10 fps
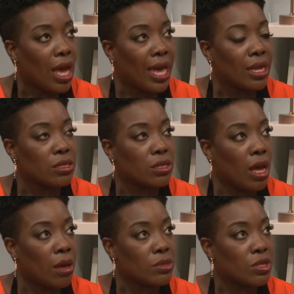And
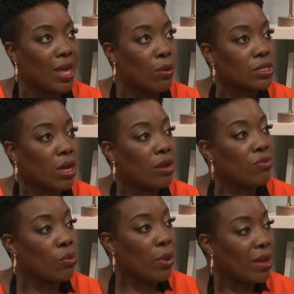so that was kind
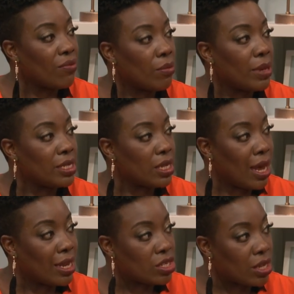of a way for me to
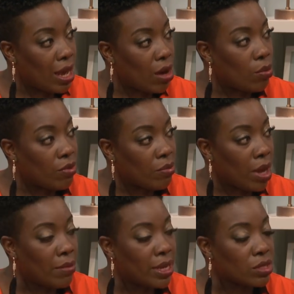actually help with
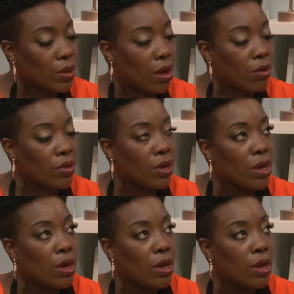my mental health.